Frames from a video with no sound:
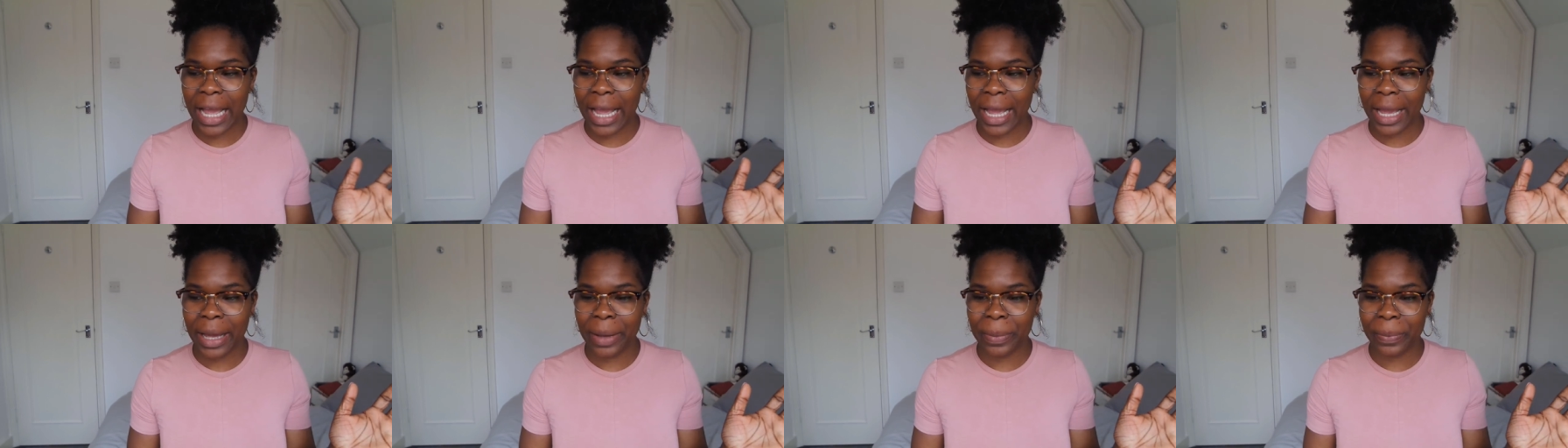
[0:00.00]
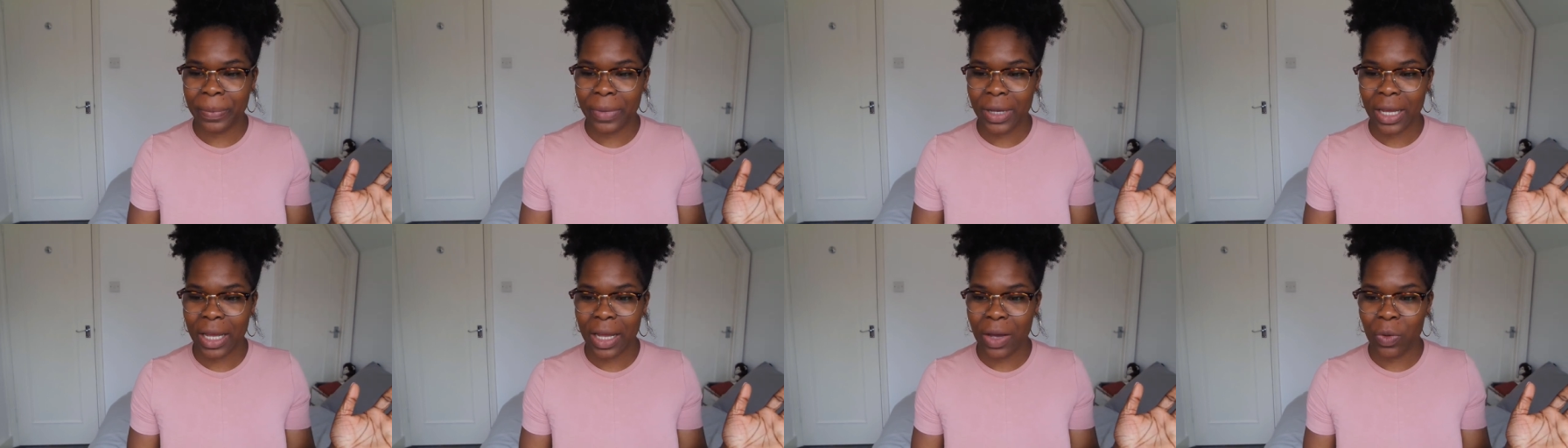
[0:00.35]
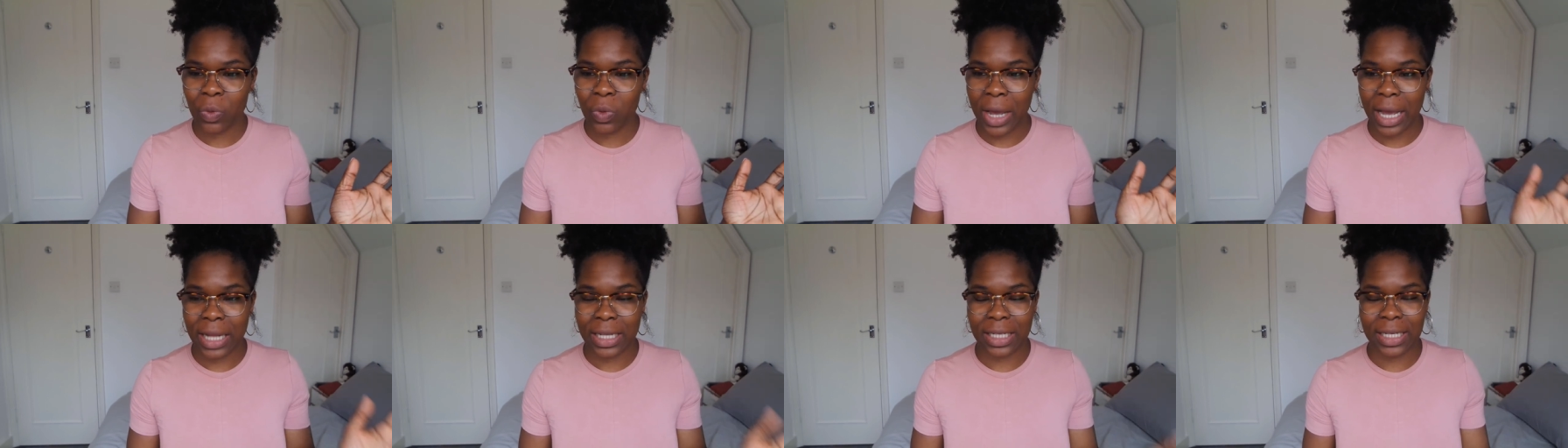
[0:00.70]
um,
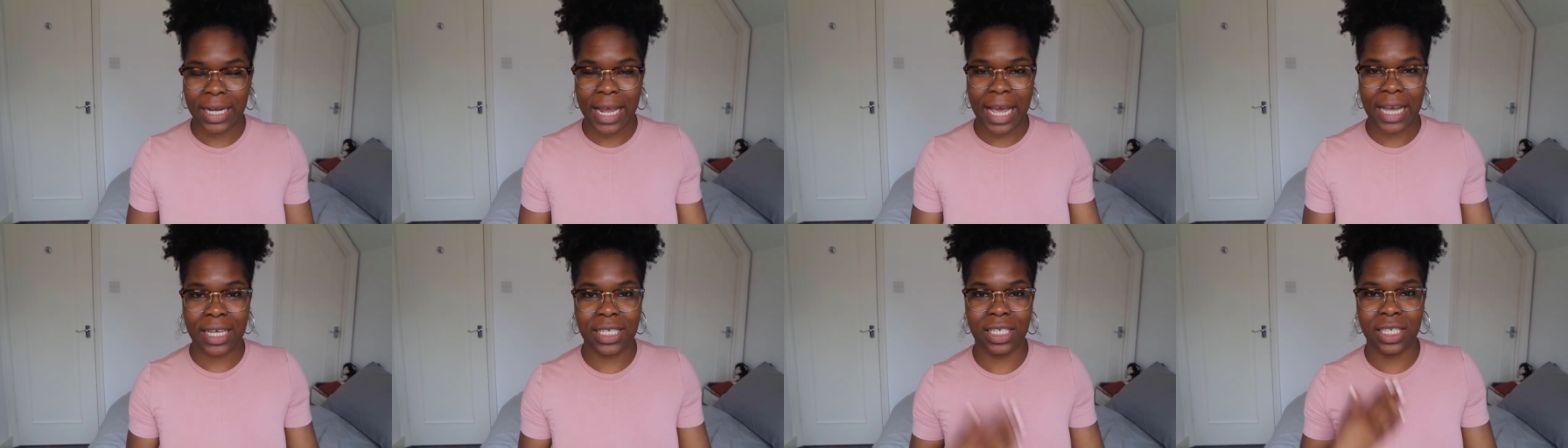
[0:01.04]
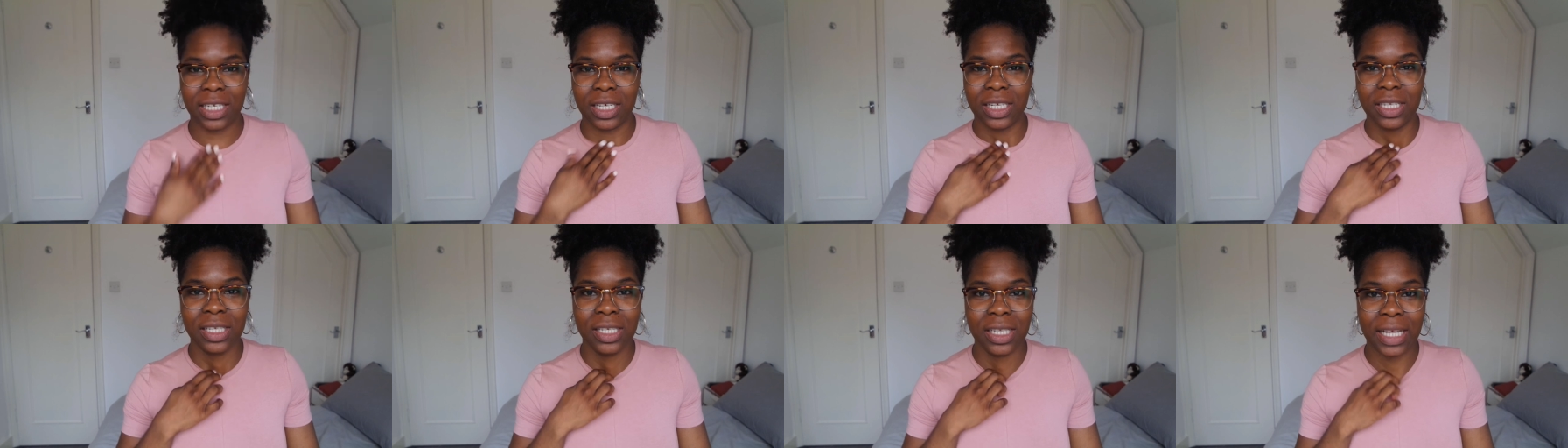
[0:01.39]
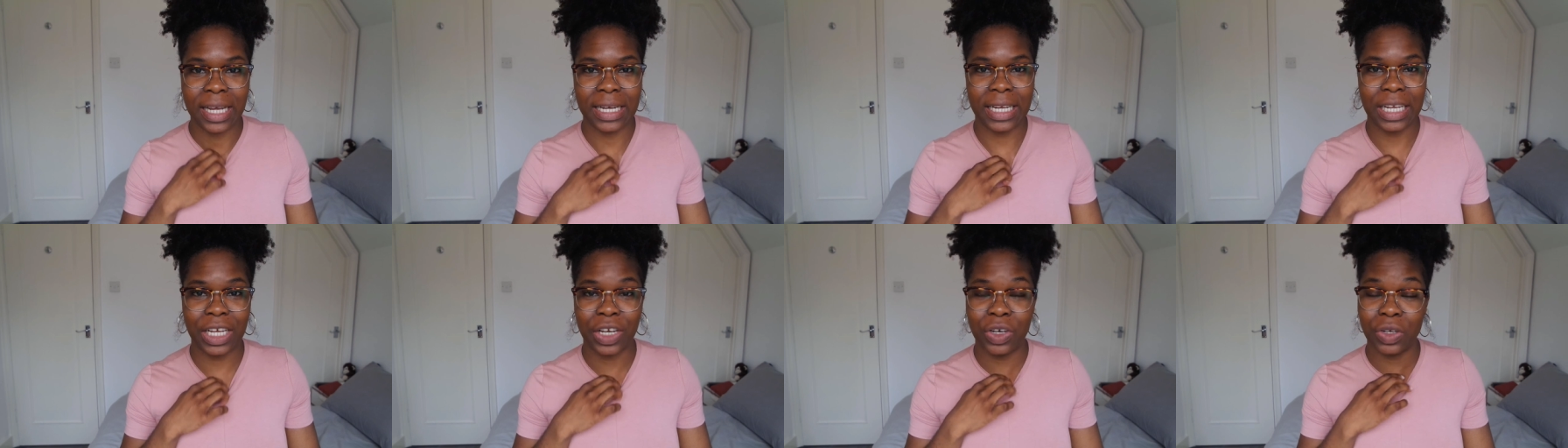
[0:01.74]
had an accident
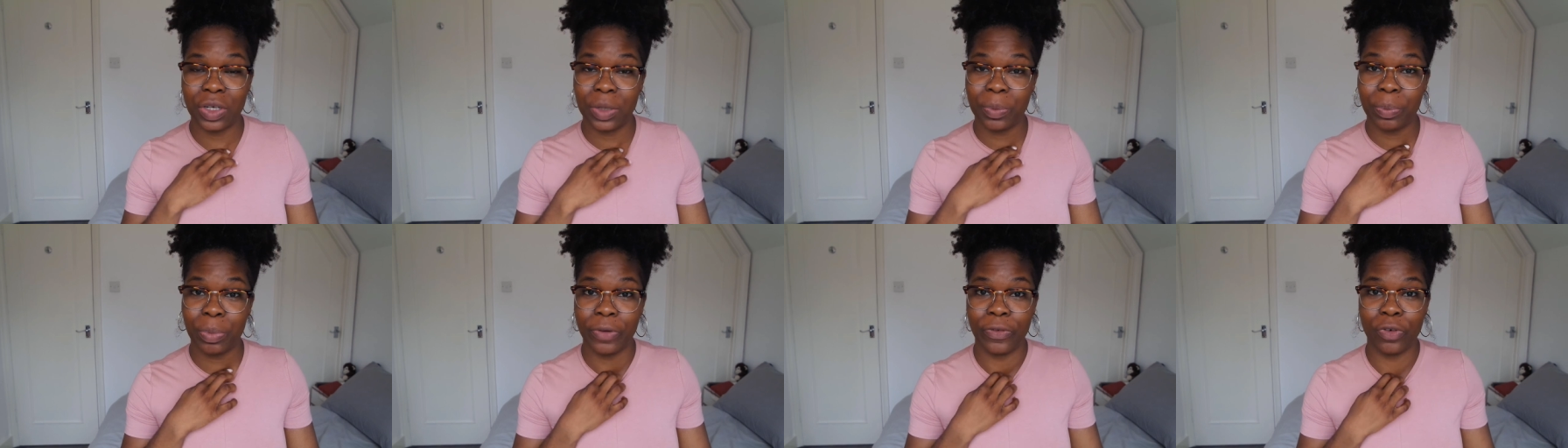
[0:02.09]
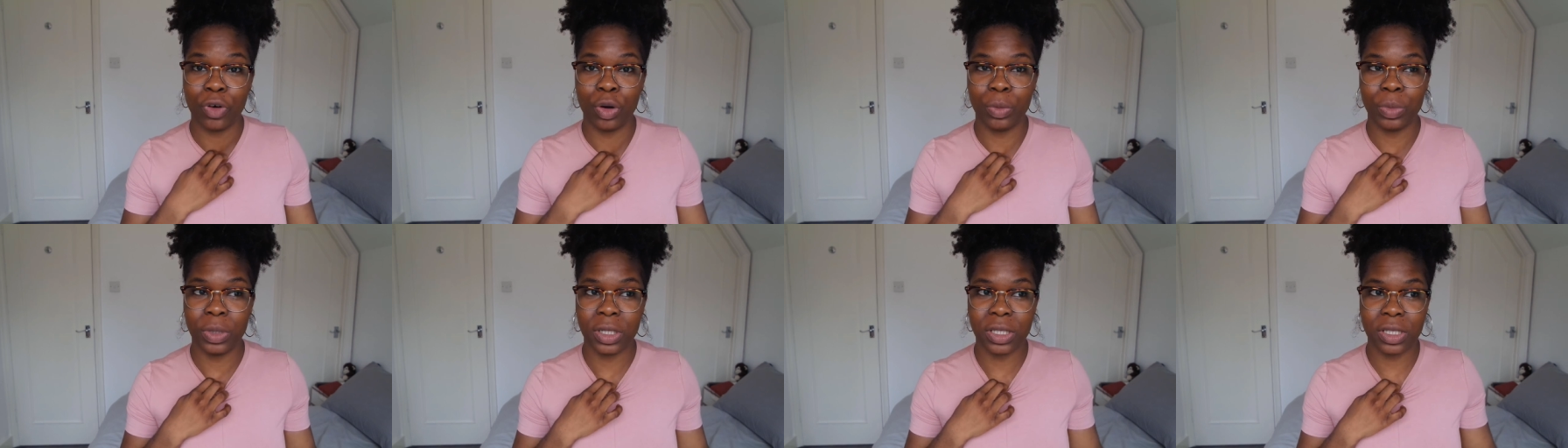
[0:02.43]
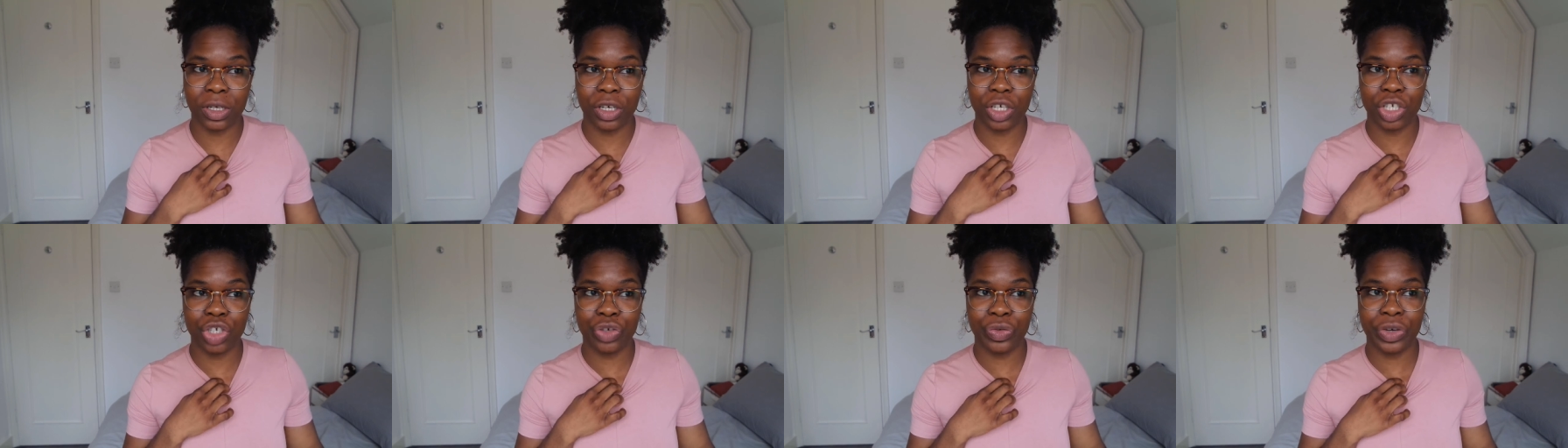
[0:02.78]
and he couldn't perform the
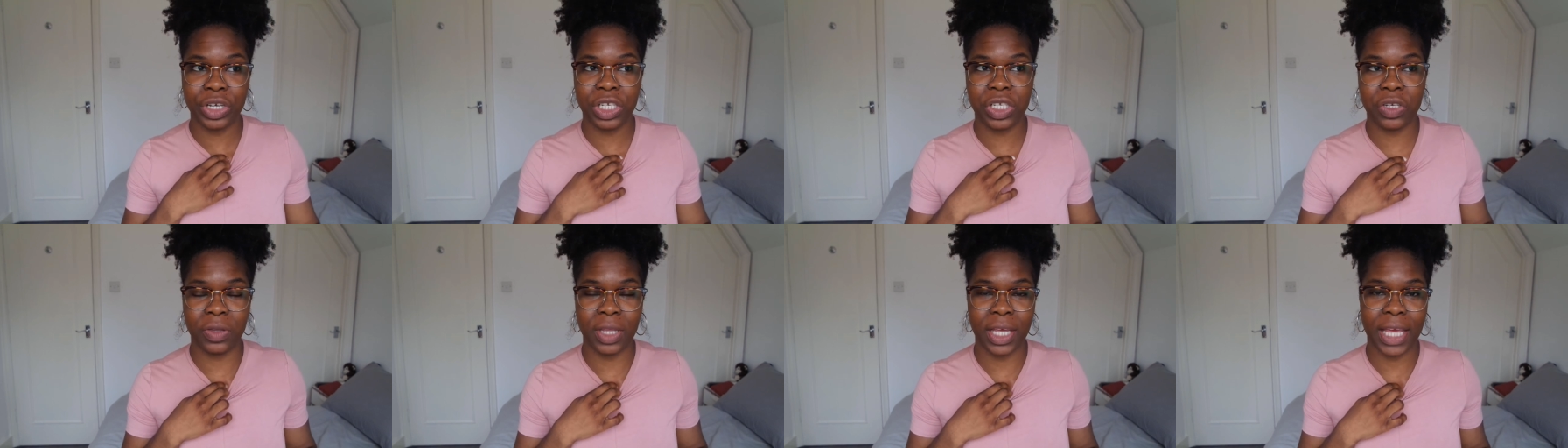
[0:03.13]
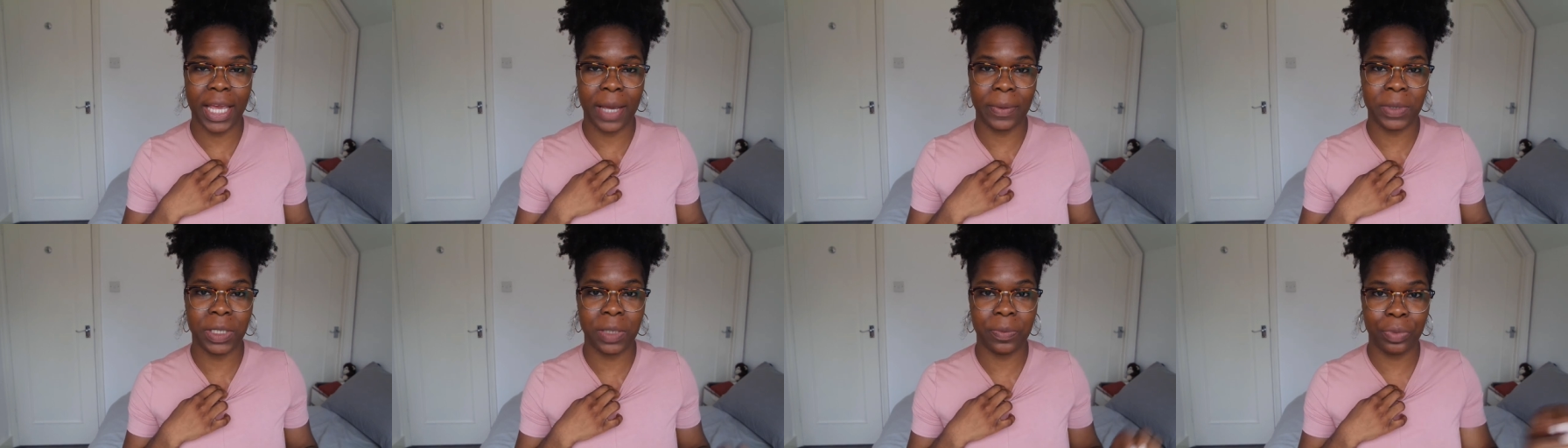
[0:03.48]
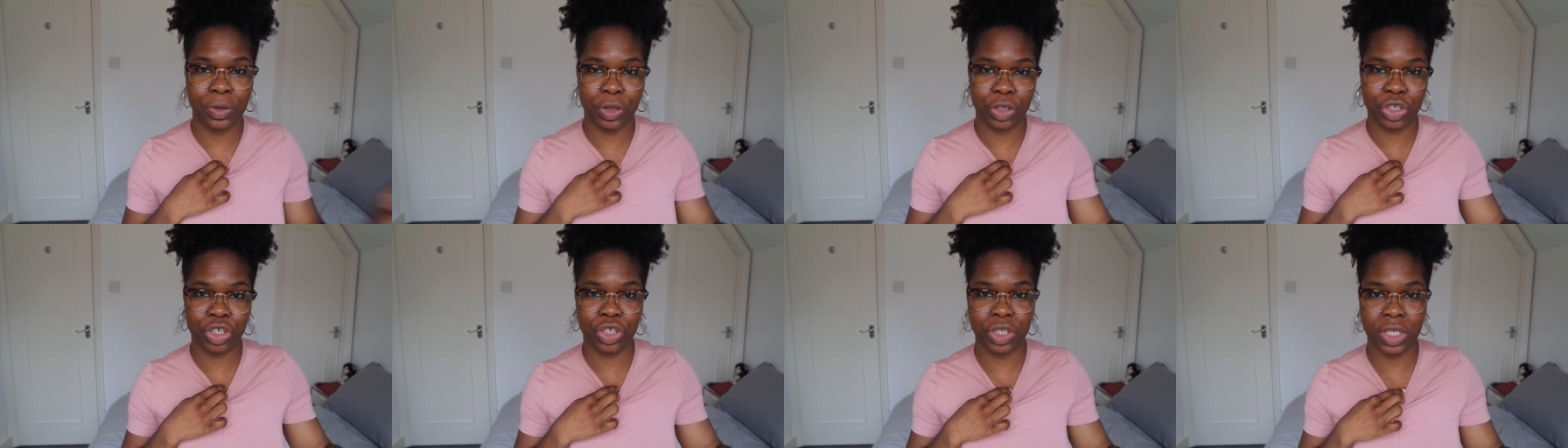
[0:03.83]
surgery so they kept on
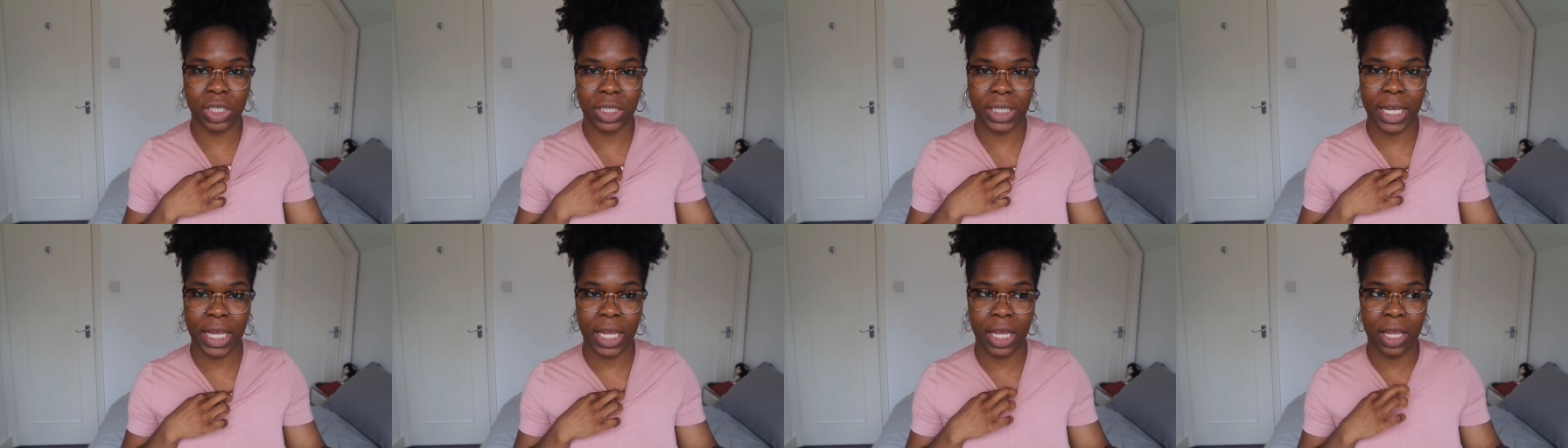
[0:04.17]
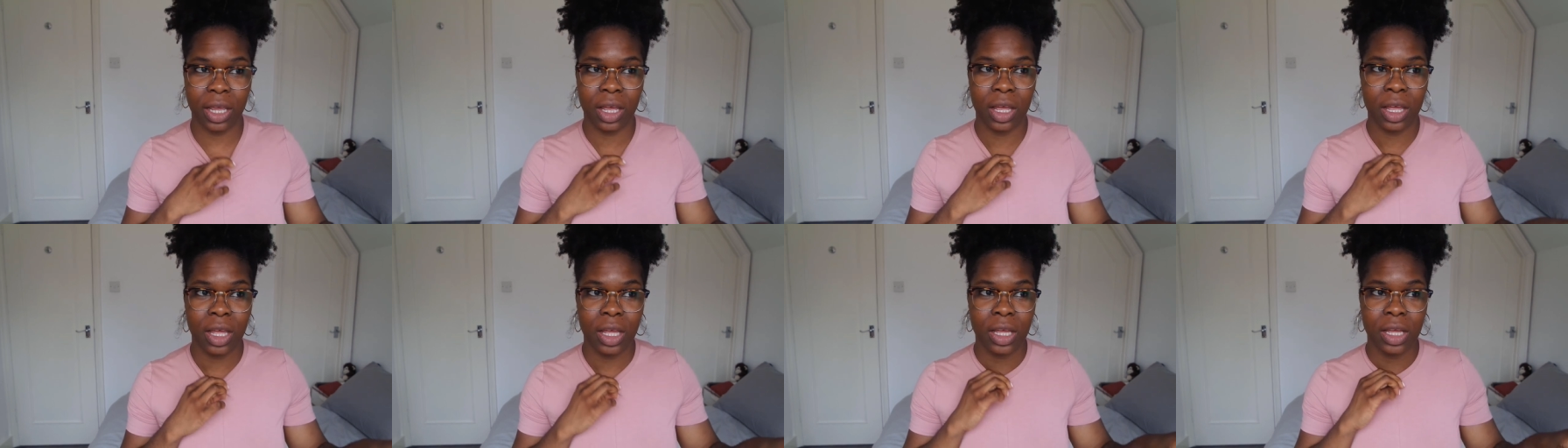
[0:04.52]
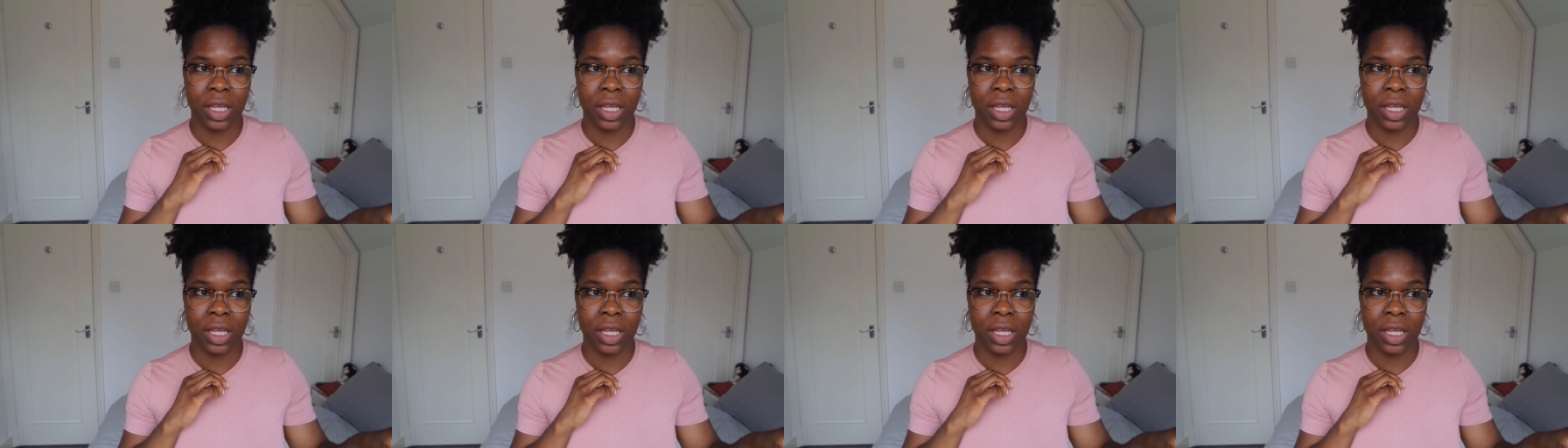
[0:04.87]
pushing the date